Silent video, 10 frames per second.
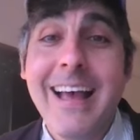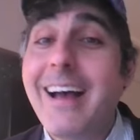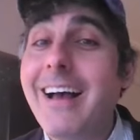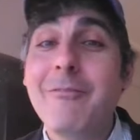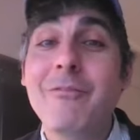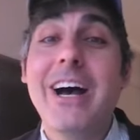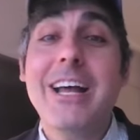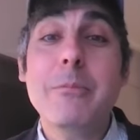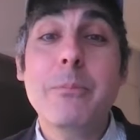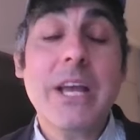Uh,
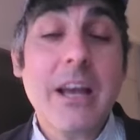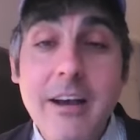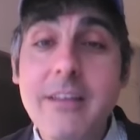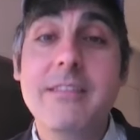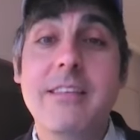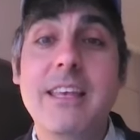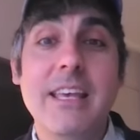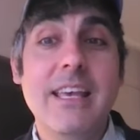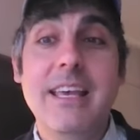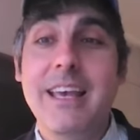but because
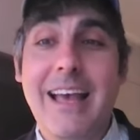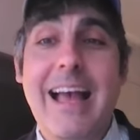he